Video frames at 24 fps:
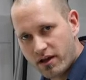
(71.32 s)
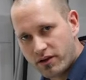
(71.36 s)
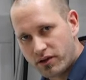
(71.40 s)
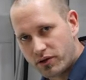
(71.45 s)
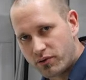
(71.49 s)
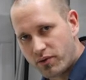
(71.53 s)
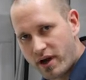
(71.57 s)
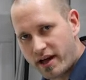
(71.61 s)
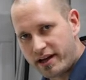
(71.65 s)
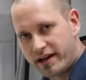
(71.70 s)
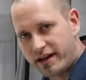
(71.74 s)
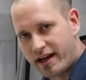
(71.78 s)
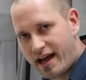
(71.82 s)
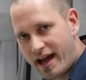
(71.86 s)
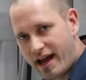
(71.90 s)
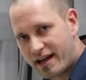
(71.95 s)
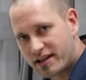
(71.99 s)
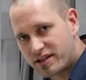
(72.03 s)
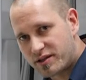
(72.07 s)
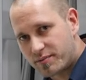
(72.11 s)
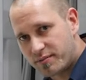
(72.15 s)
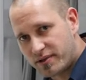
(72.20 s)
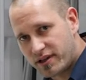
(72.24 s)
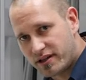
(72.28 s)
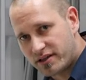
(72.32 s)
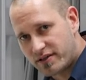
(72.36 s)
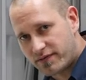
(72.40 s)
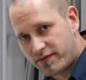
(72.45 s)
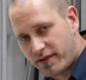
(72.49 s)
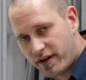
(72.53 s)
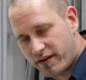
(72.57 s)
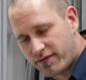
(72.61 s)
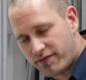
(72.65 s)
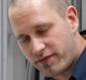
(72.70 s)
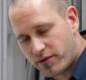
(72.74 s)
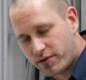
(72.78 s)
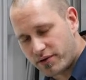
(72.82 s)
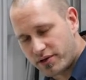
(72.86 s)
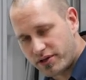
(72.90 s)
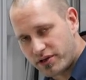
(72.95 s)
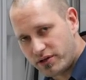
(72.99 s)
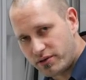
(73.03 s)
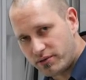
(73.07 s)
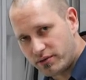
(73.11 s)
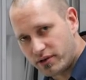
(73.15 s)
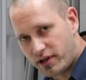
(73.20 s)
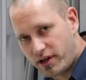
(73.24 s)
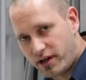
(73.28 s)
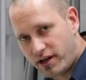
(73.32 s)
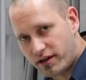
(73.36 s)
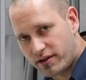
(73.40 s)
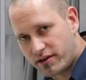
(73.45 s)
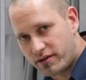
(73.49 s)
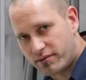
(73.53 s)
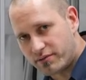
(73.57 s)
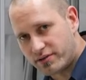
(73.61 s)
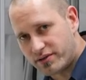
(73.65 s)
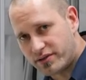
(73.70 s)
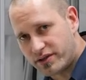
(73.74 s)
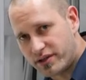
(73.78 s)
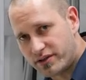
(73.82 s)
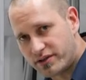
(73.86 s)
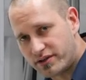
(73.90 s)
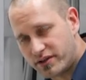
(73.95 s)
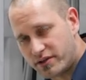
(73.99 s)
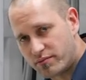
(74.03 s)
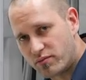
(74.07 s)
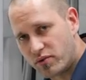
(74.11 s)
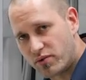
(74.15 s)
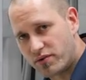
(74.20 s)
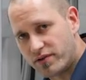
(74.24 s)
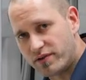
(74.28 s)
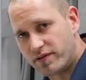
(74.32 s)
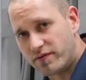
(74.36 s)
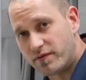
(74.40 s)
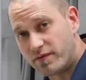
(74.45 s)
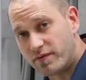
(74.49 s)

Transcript: The Granit X plus 540 U-Lock resisted more than